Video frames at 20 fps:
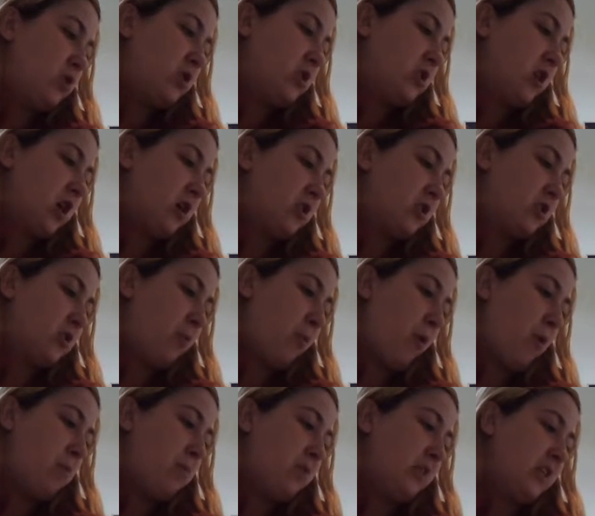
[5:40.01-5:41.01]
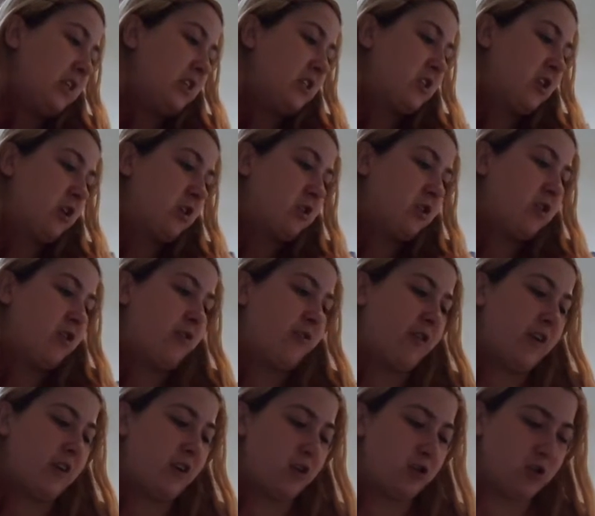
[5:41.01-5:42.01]
dust permanently stuck to your
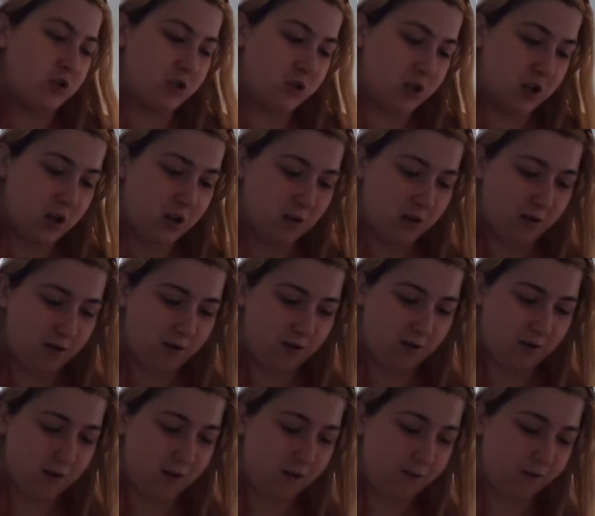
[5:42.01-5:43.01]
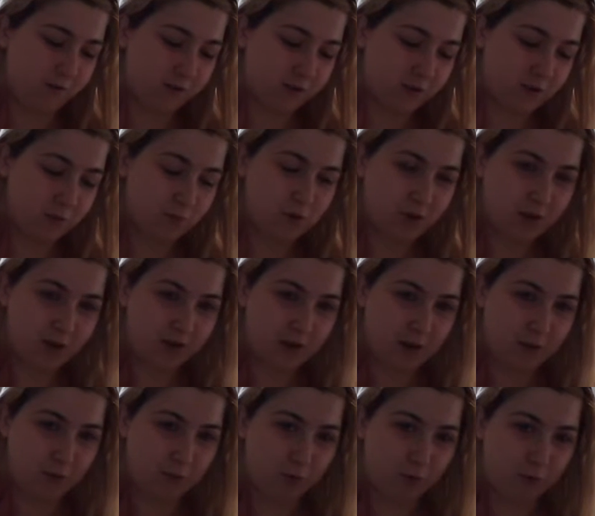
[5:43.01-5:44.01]
fingers. And for some reason
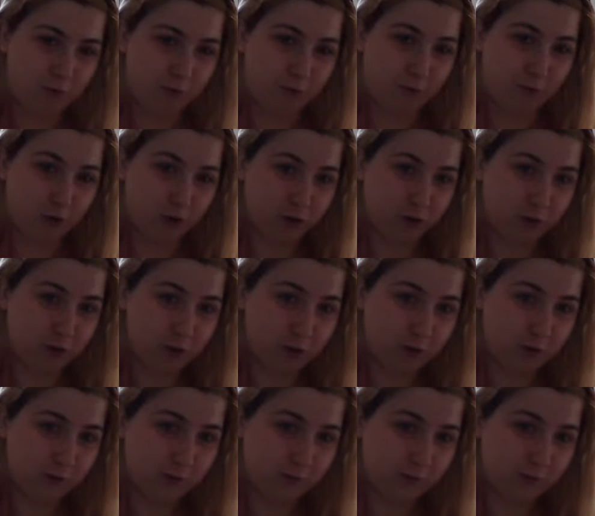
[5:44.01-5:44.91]
I wrote fruit.